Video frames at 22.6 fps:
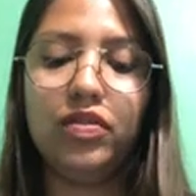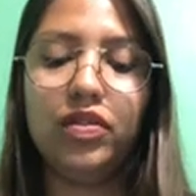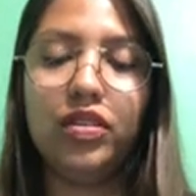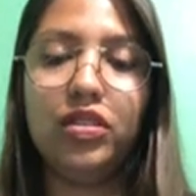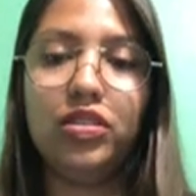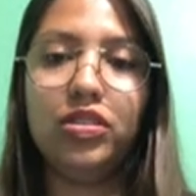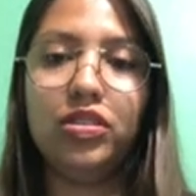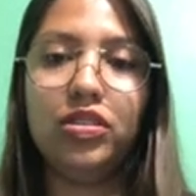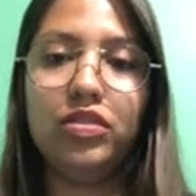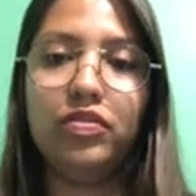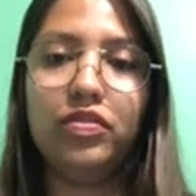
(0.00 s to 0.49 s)

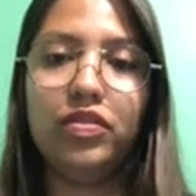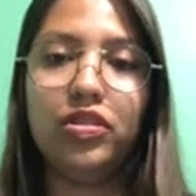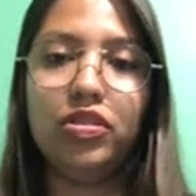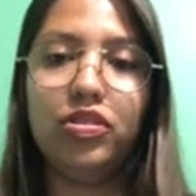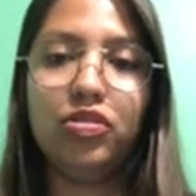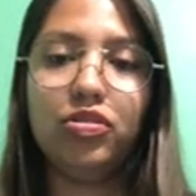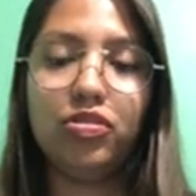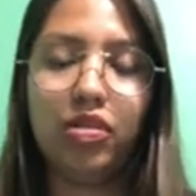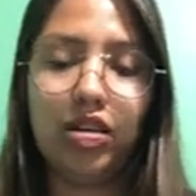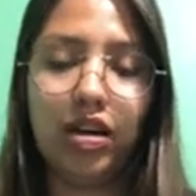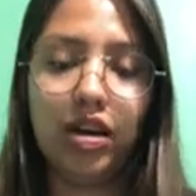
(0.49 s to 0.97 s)

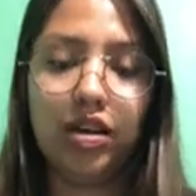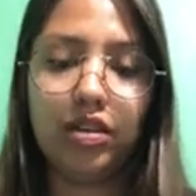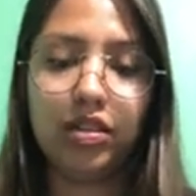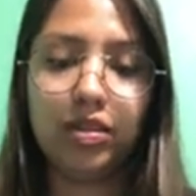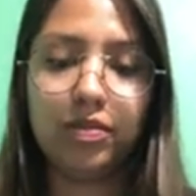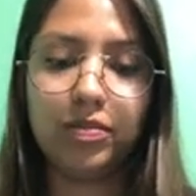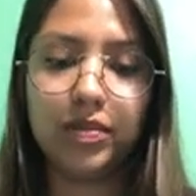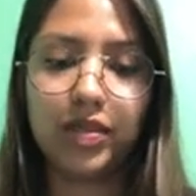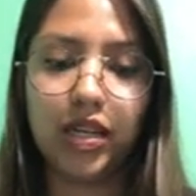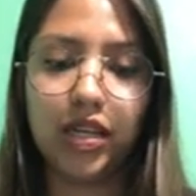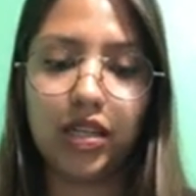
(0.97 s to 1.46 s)
individual
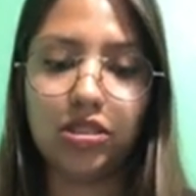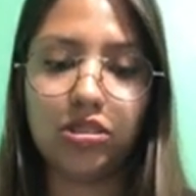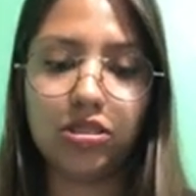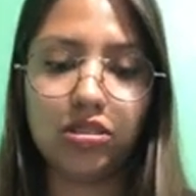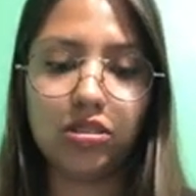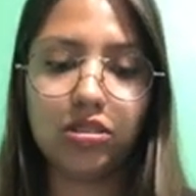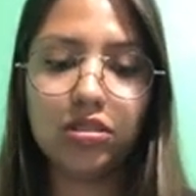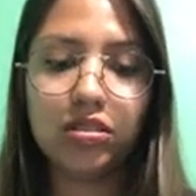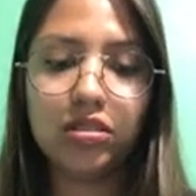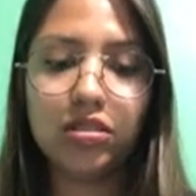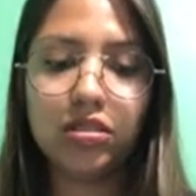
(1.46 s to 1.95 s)

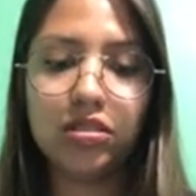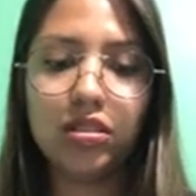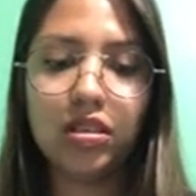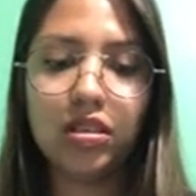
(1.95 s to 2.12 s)
adaptation.